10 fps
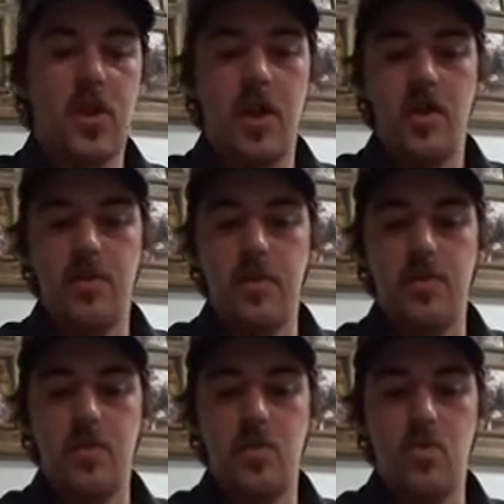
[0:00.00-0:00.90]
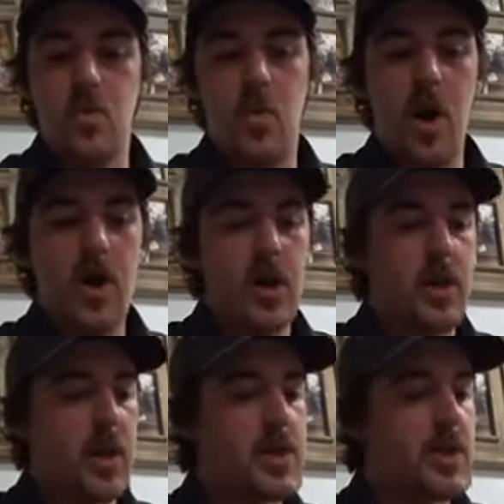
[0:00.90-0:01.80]
And why I
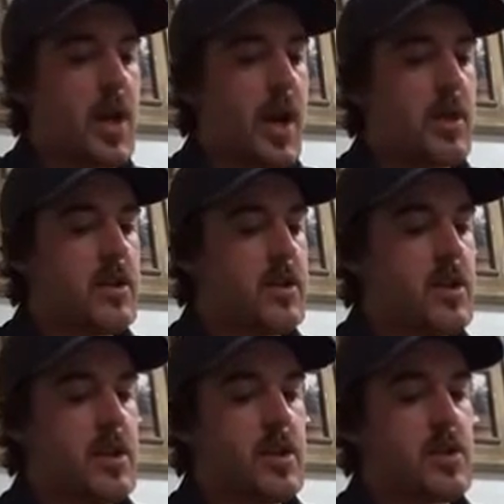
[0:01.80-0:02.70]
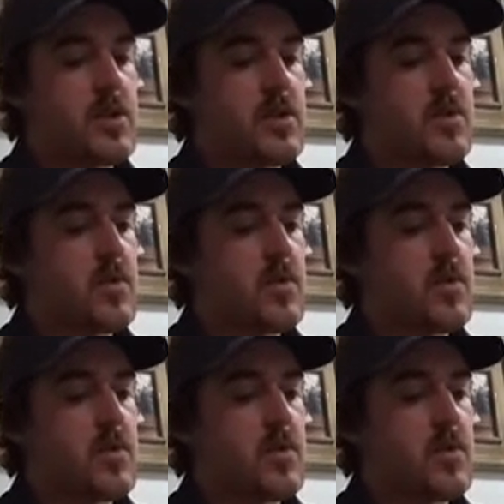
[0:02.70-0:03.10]
like that is